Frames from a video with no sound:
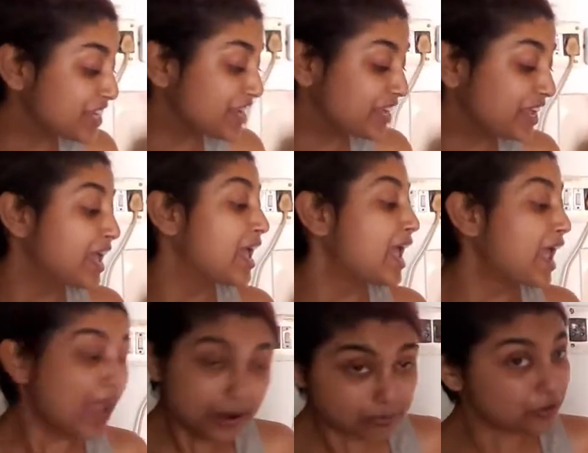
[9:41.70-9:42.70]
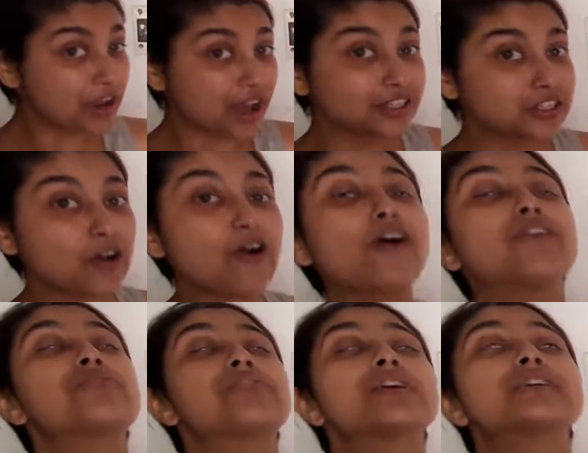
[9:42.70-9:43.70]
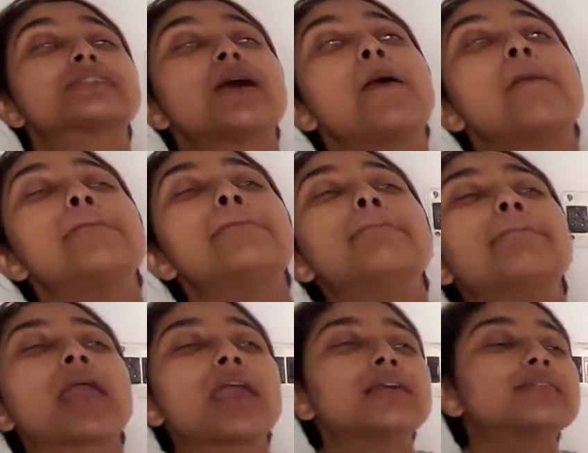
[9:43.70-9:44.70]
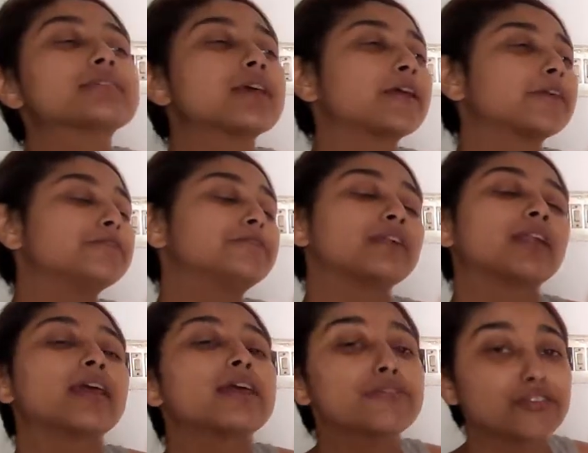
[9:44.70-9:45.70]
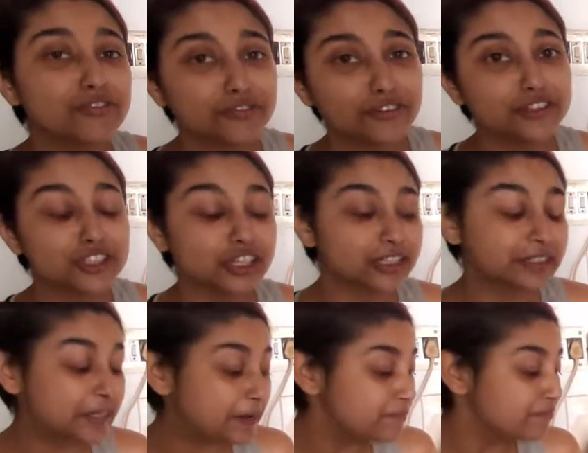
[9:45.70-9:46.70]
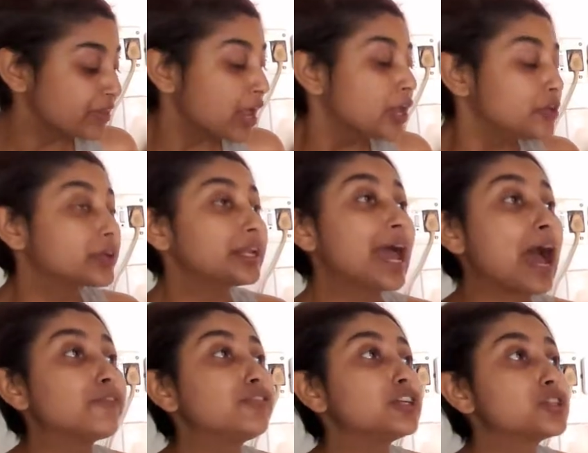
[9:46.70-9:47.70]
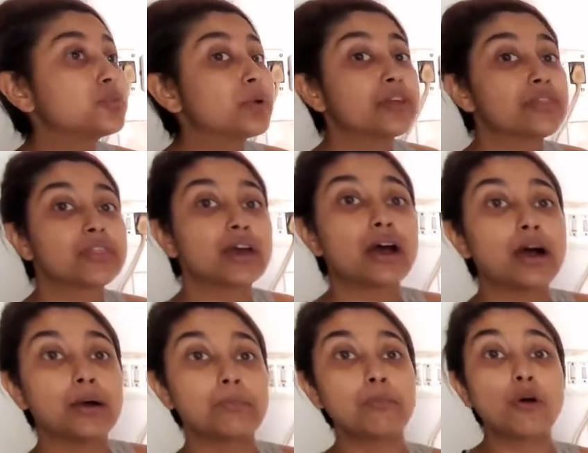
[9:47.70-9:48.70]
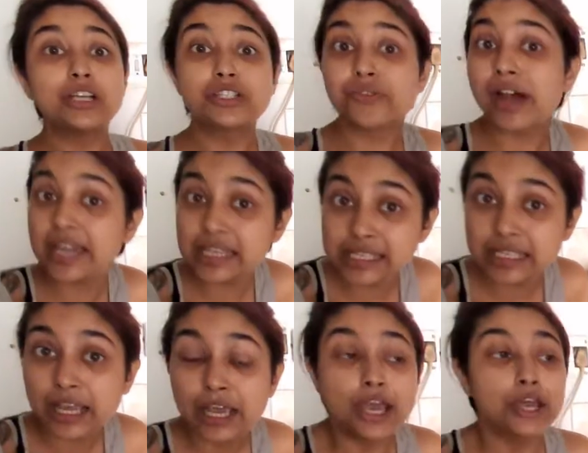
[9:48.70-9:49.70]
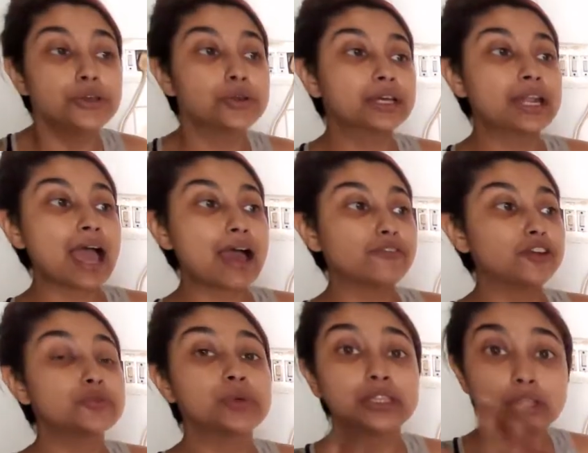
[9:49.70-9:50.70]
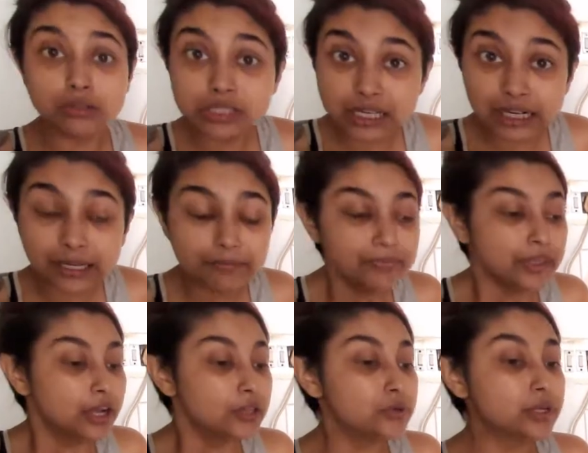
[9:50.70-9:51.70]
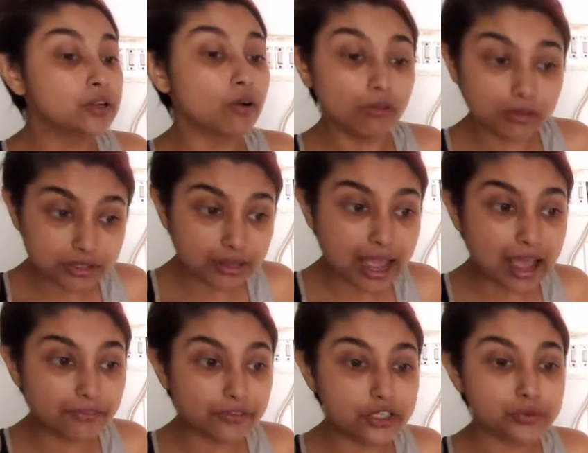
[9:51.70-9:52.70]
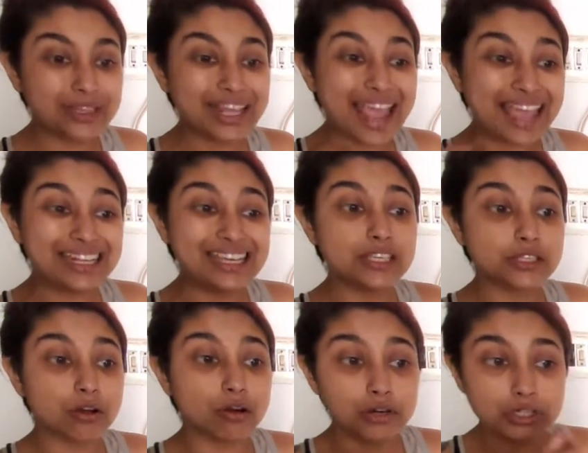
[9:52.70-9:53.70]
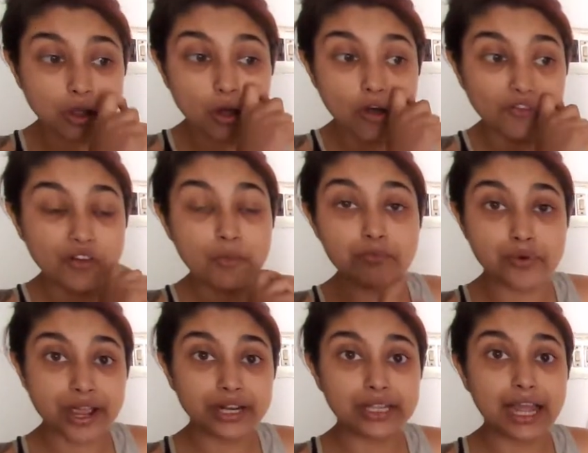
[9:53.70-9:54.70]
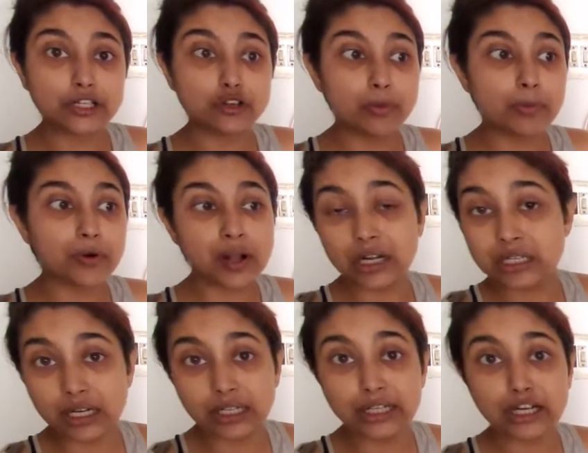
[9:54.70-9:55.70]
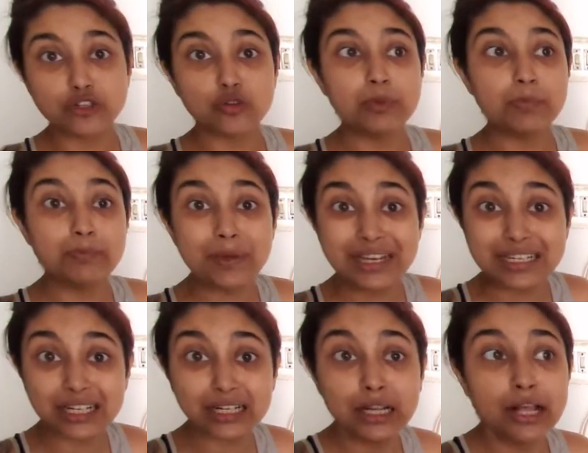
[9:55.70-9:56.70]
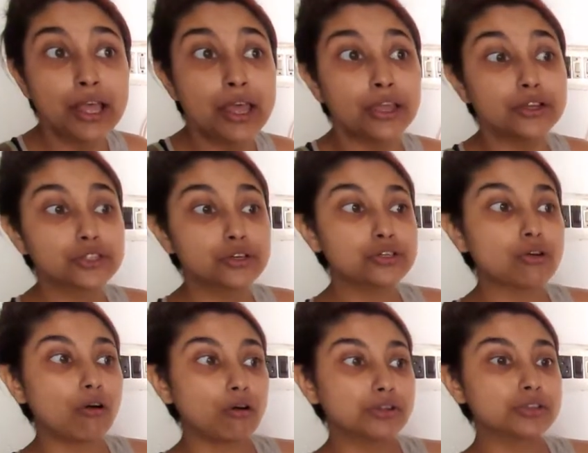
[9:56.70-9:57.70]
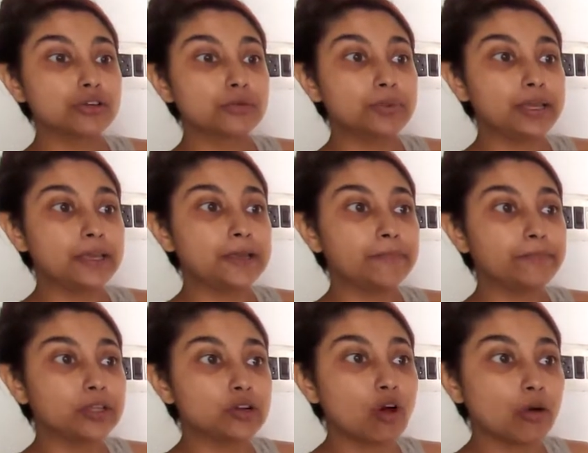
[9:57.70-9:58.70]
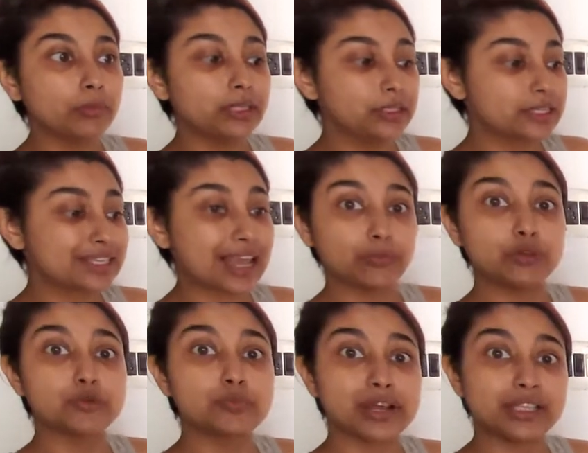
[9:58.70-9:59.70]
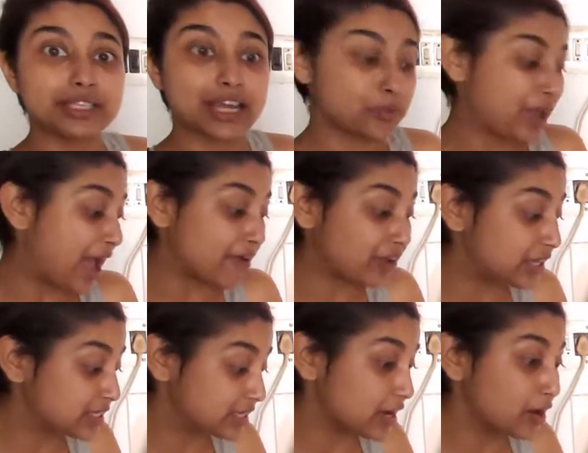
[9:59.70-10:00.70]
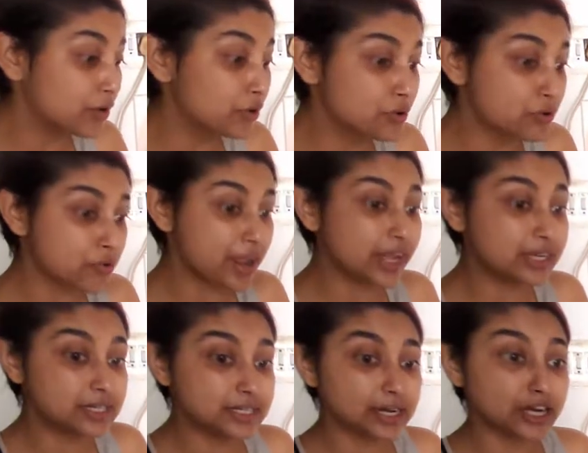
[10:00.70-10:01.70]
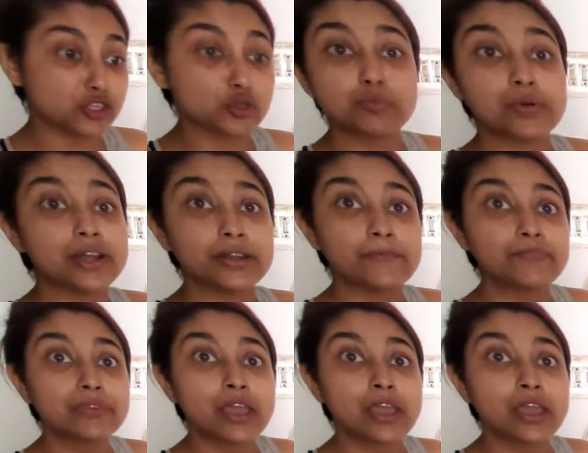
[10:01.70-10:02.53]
the end product of this amazing flavorful chutney. You can have it with boiled rice, you can have it with dosa, you can also have it with any sort of bread. That could be paratha, that could be pita, it could also be the normal sandwich breads that we have. It's a great spread